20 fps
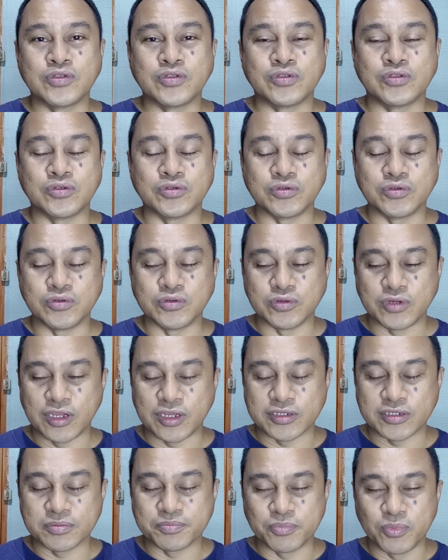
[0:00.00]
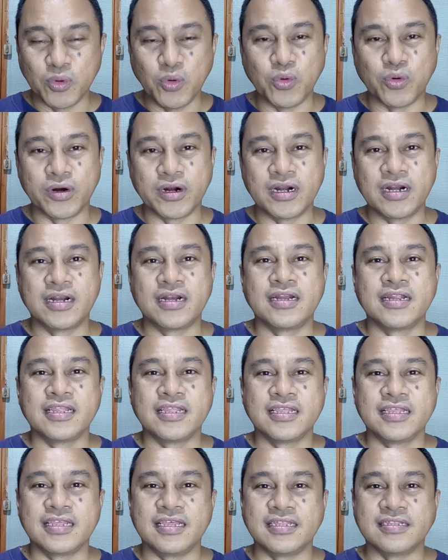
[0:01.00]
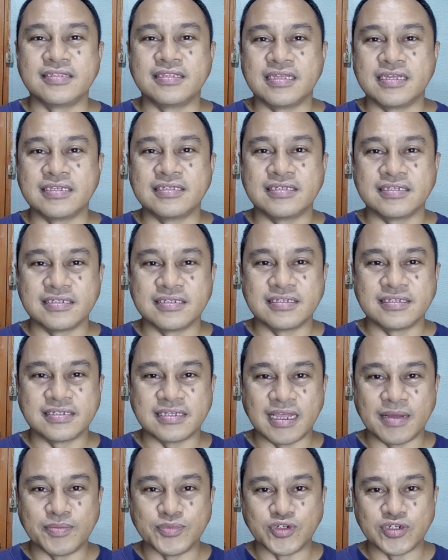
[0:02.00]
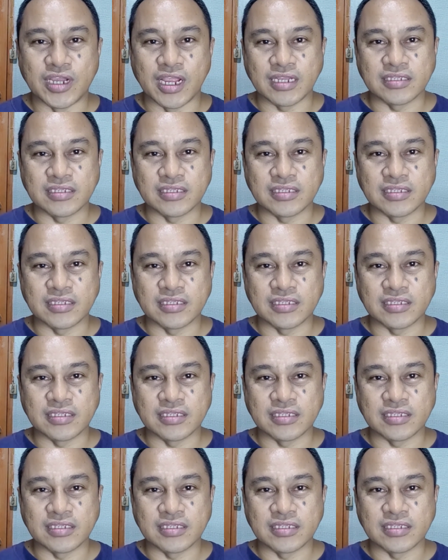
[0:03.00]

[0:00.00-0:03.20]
to explore in this subject.